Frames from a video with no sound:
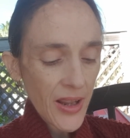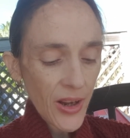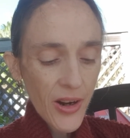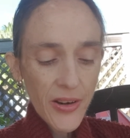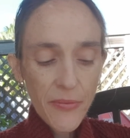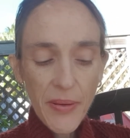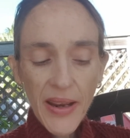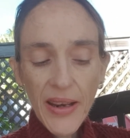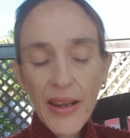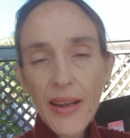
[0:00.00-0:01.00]
kind of
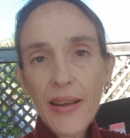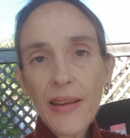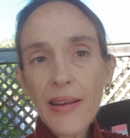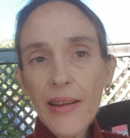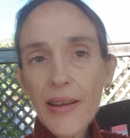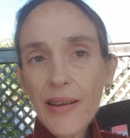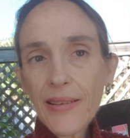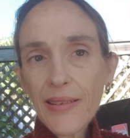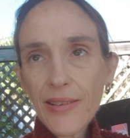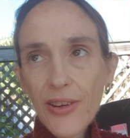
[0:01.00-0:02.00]
petty, an
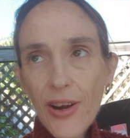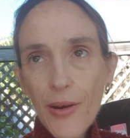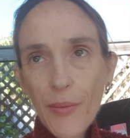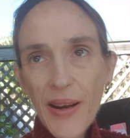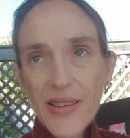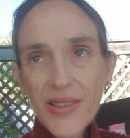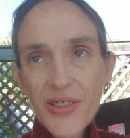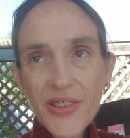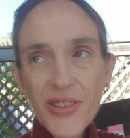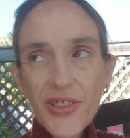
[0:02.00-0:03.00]
easy time waster
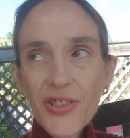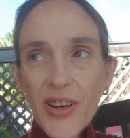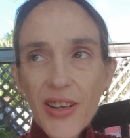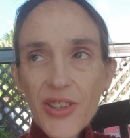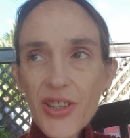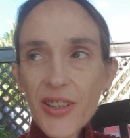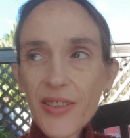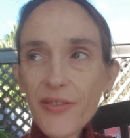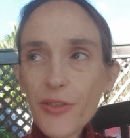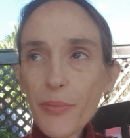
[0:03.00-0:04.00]
and
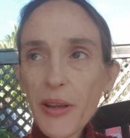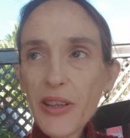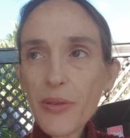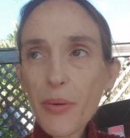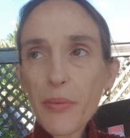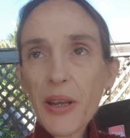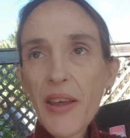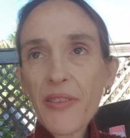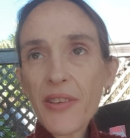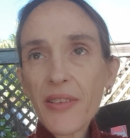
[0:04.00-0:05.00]
distraction from things
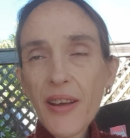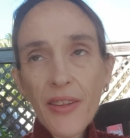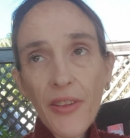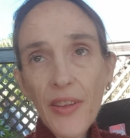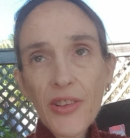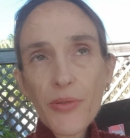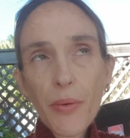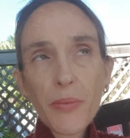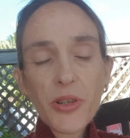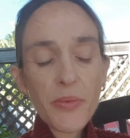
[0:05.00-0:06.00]
other things you
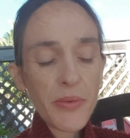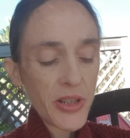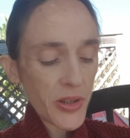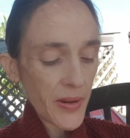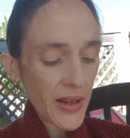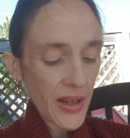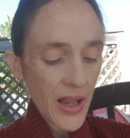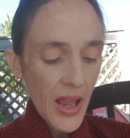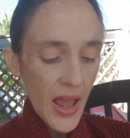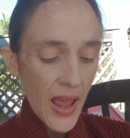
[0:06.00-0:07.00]
probably should be doing,
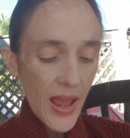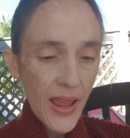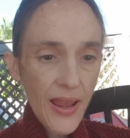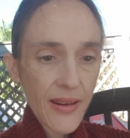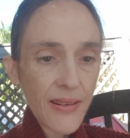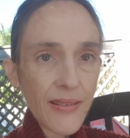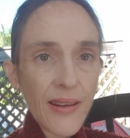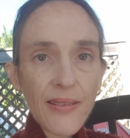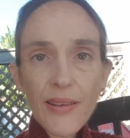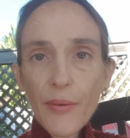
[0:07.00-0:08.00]
and it's
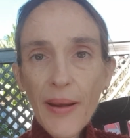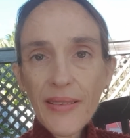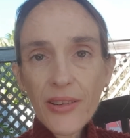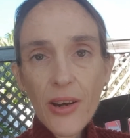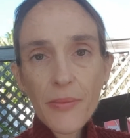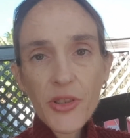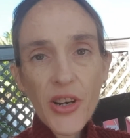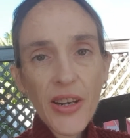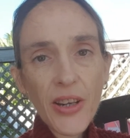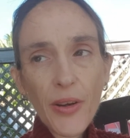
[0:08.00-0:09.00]
easy to waste time and
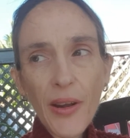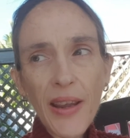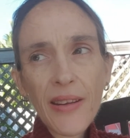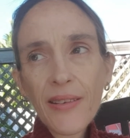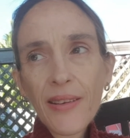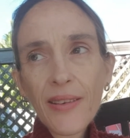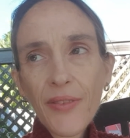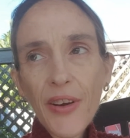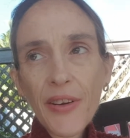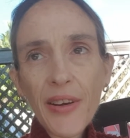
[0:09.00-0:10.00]
drain you, and it's
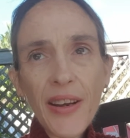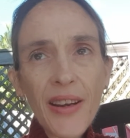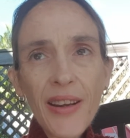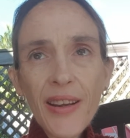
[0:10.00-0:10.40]
very